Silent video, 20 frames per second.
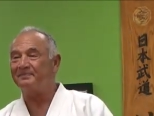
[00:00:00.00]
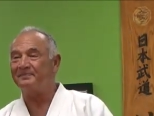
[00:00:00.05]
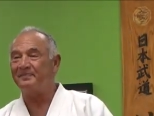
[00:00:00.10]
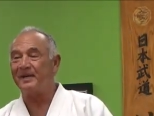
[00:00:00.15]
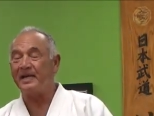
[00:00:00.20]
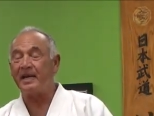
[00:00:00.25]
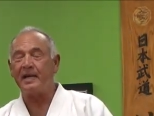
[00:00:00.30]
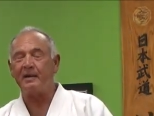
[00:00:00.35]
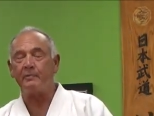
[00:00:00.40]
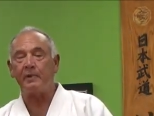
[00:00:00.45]

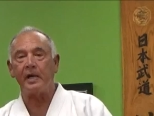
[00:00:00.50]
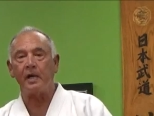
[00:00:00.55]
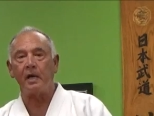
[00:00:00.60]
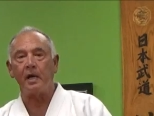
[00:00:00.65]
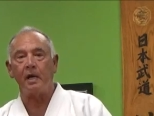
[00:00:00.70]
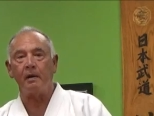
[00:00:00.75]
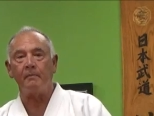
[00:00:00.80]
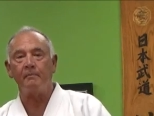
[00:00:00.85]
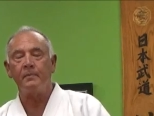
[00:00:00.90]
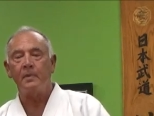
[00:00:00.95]
But anyway,
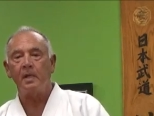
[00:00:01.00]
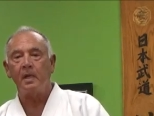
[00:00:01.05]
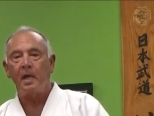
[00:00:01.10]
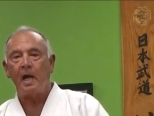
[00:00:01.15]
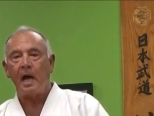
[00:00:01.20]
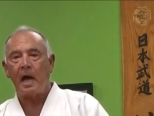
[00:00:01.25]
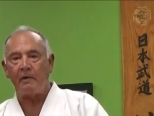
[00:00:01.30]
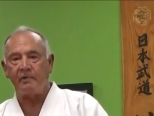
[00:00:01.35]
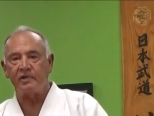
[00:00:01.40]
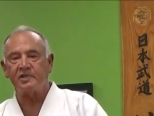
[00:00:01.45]

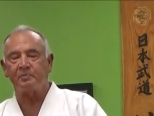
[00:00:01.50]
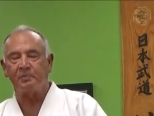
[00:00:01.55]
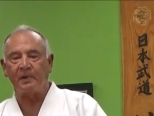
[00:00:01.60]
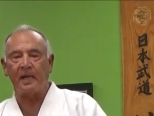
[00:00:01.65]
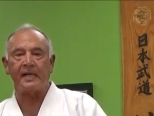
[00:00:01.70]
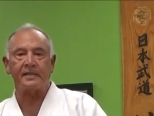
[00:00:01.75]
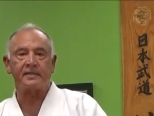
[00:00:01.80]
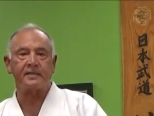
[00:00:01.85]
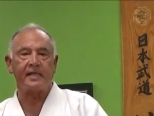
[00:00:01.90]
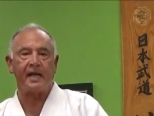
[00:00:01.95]
I was
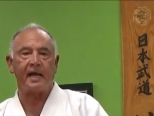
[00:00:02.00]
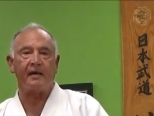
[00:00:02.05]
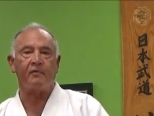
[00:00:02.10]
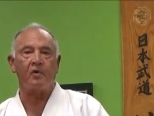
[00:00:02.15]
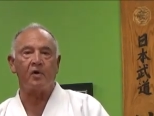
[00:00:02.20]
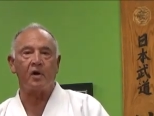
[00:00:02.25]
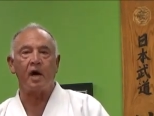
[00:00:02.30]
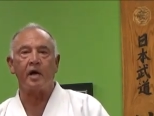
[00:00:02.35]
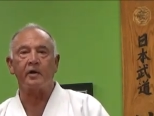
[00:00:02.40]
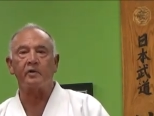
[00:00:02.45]
blessed to have
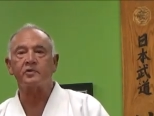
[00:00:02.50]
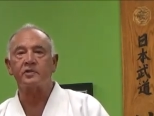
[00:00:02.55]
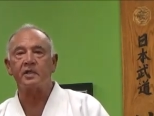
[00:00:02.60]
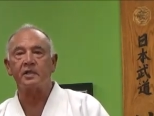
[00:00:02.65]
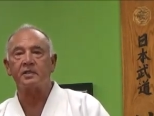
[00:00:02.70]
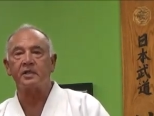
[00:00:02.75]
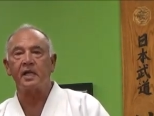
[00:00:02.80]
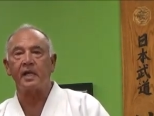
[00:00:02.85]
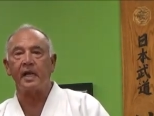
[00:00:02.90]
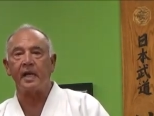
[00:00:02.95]
Okano
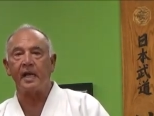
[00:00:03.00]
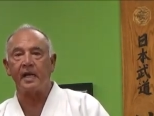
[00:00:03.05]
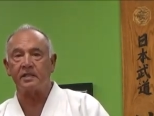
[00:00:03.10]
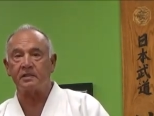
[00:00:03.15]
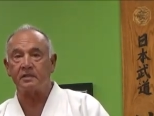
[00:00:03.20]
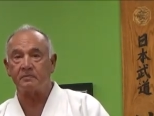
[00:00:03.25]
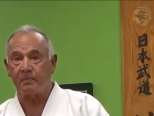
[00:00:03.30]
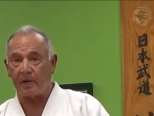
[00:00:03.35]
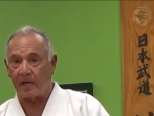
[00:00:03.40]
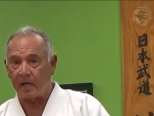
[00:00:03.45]
Sensei
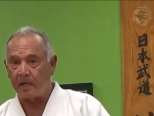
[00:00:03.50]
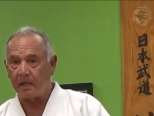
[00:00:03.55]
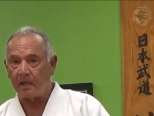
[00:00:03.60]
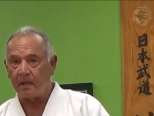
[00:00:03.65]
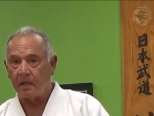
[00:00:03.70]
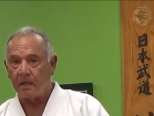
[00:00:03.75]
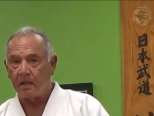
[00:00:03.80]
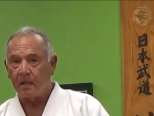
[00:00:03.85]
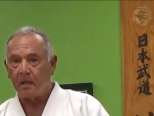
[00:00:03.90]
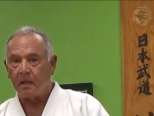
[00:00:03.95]
as
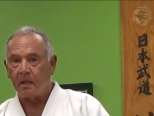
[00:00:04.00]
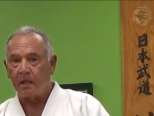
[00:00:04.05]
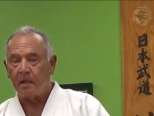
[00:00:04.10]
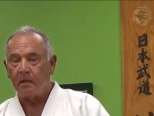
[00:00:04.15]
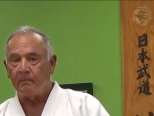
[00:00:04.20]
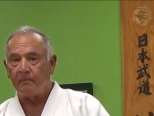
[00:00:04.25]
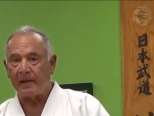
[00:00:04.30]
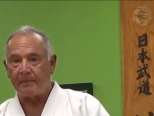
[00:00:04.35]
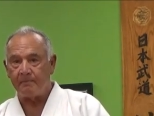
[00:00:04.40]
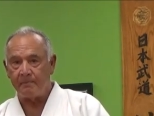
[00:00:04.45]

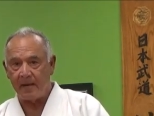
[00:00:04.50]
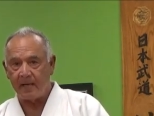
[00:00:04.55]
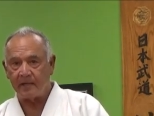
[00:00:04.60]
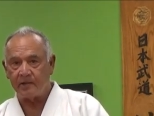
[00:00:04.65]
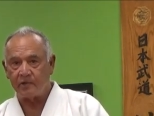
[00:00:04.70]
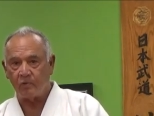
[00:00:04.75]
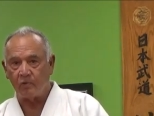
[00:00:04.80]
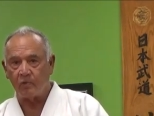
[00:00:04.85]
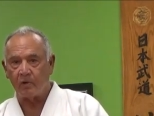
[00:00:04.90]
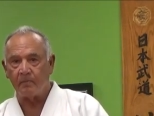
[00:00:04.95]
my
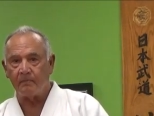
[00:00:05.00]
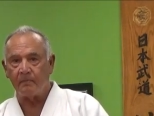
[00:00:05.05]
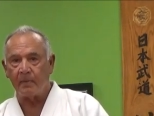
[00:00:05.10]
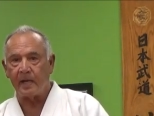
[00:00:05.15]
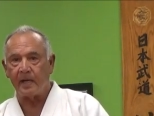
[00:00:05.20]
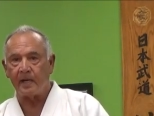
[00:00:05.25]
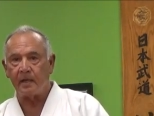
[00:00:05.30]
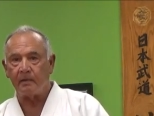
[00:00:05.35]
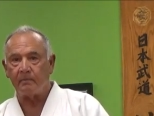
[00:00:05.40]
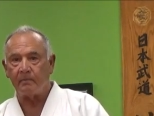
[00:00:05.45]
mentor,
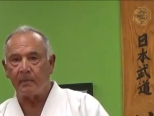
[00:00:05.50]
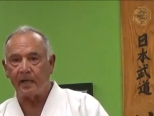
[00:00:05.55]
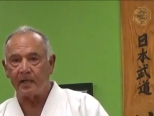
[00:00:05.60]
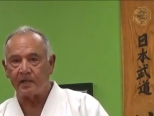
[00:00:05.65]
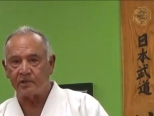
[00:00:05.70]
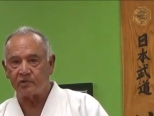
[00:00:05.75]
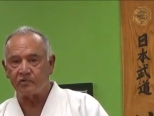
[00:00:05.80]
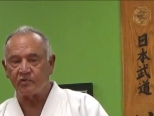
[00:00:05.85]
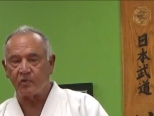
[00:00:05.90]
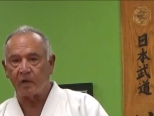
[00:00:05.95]
my
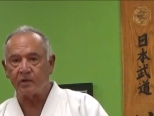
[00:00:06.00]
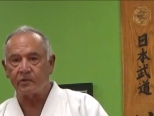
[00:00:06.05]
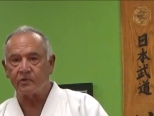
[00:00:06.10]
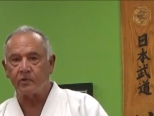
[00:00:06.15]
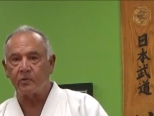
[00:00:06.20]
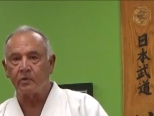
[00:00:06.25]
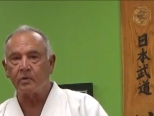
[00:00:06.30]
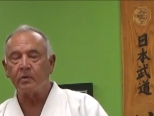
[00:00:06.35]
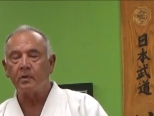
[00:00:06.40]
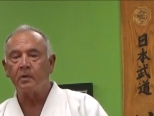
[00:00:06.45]
instructor.